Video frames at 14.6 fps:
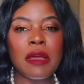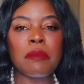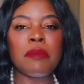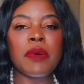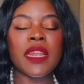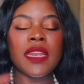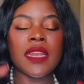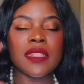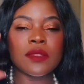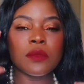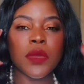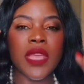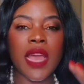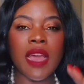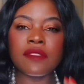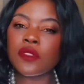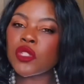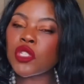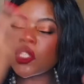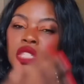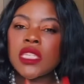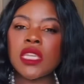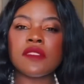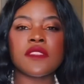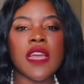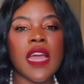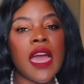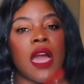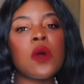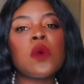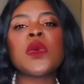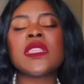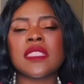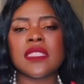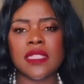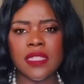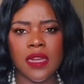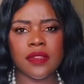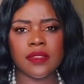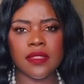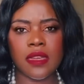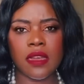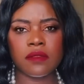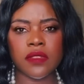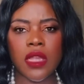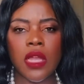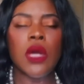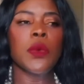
But we have to shift how we see ourselves.